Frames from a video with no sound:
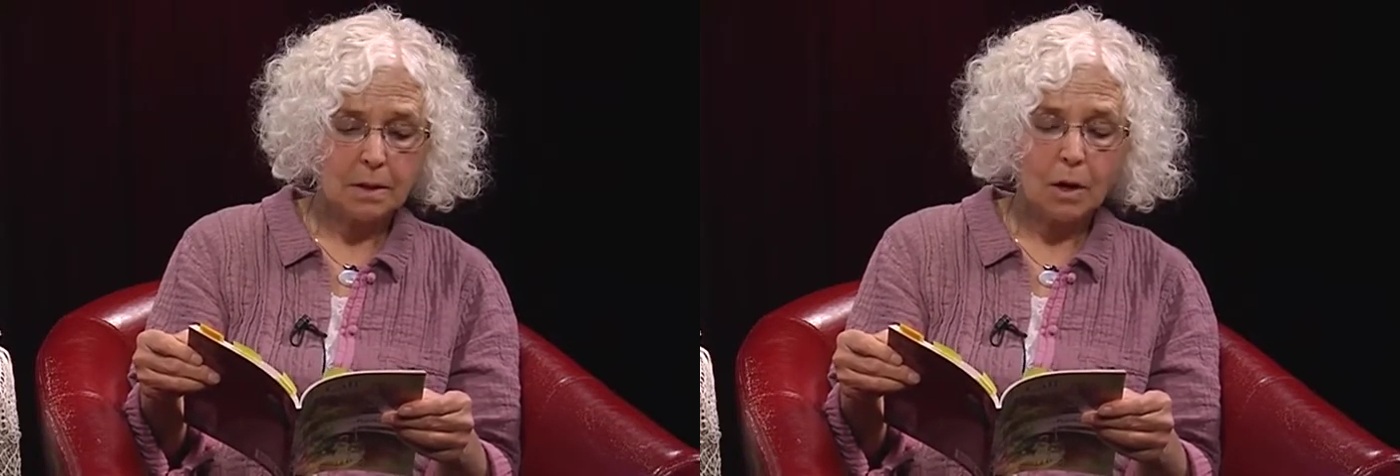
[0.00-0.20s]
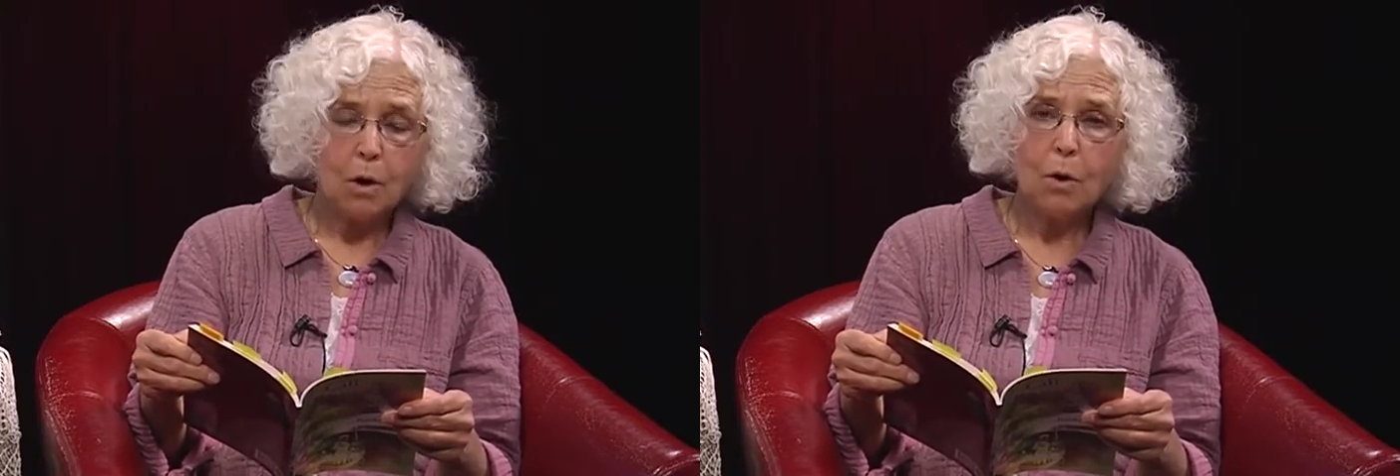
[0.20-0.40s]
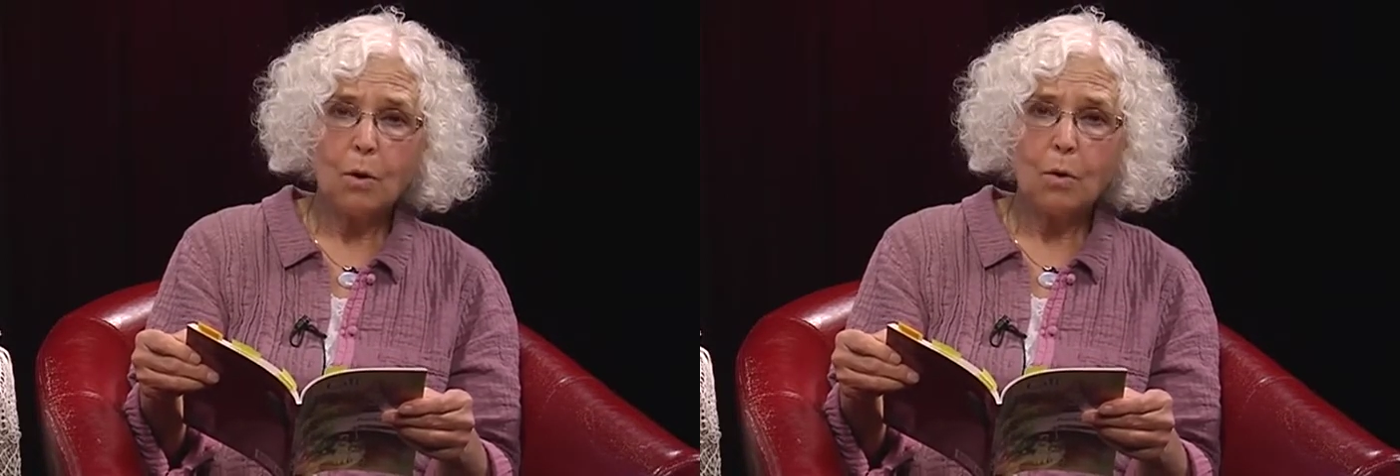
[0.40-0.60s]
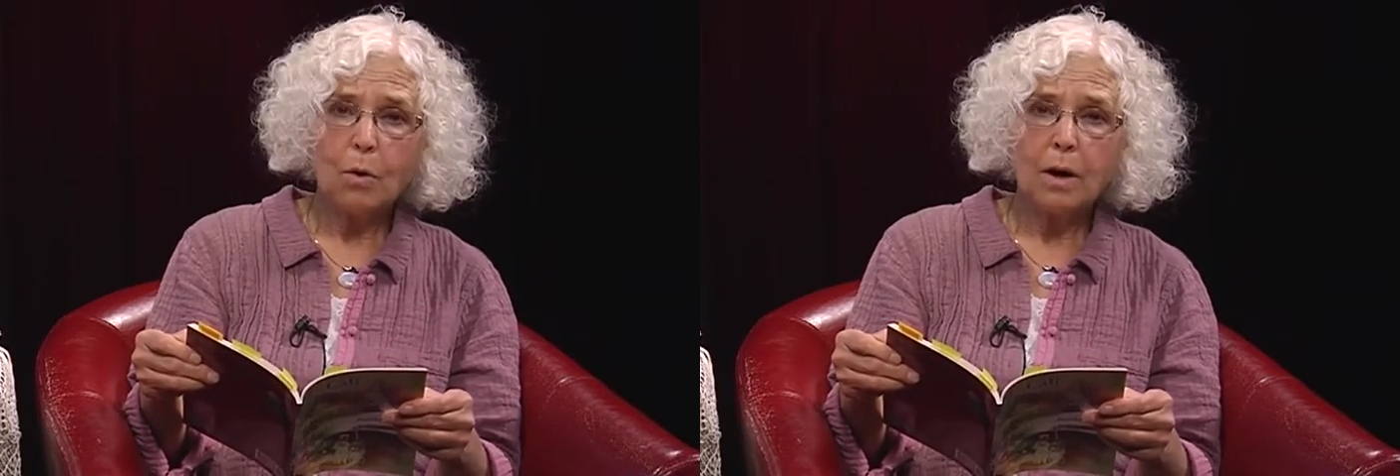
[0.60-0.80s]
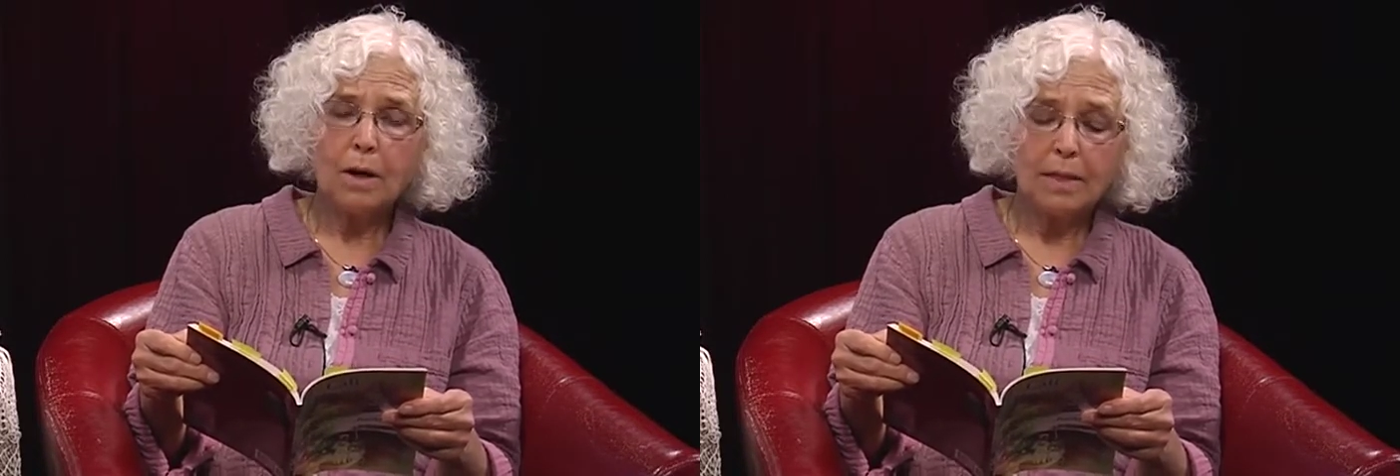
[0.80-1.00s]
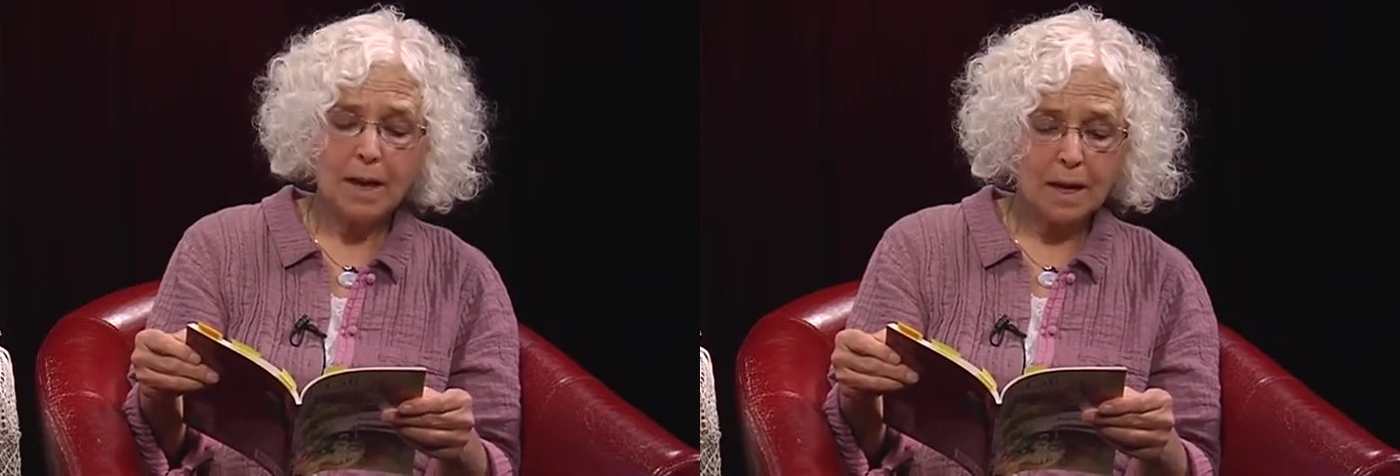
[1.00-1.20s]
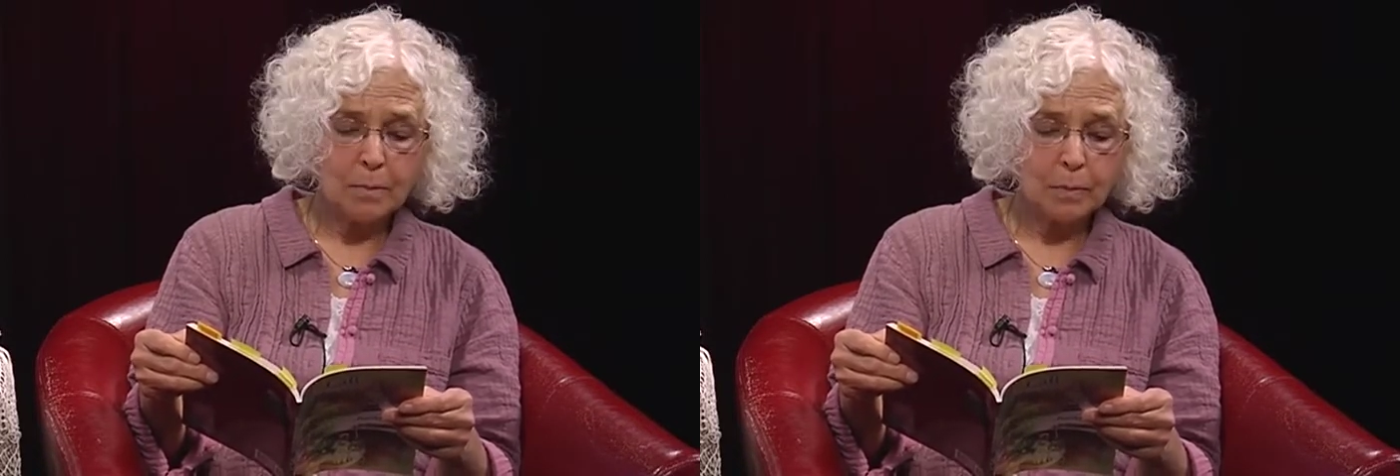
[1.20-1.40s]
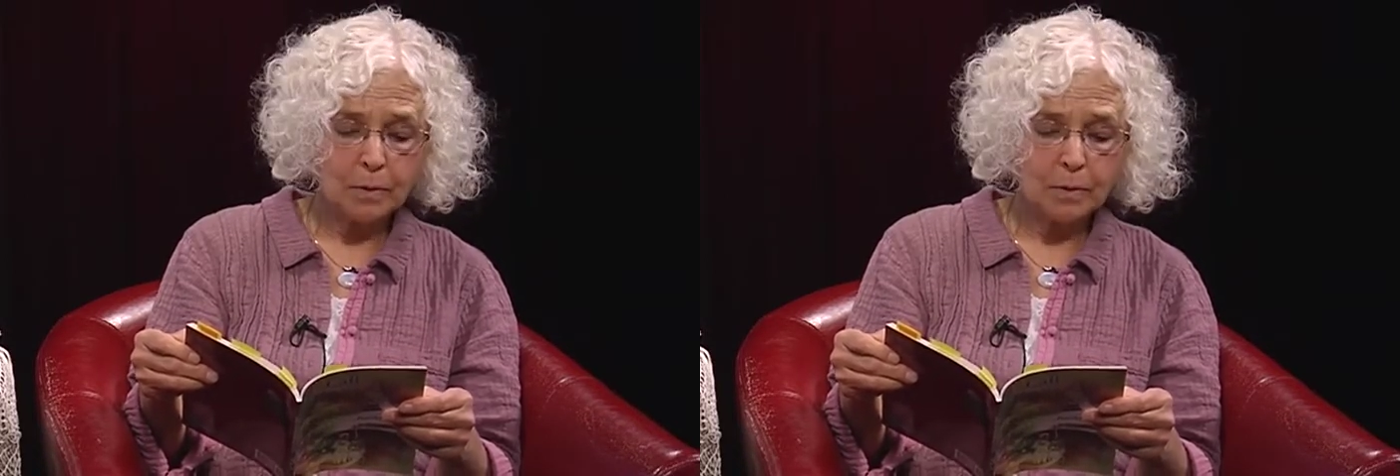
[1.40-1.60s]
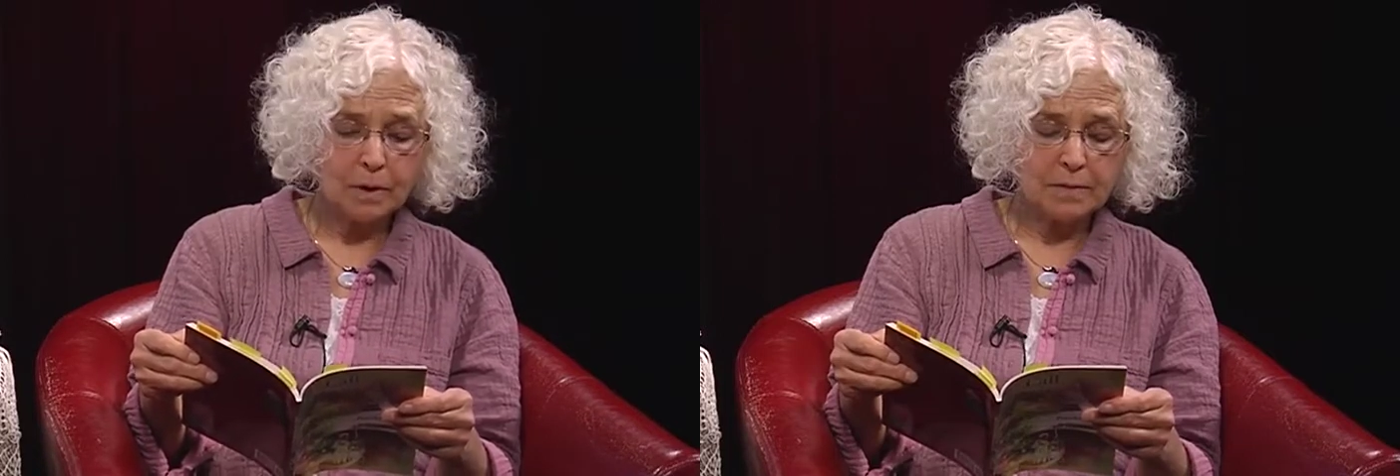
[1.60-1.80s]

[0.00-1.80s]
Oh, the emperor of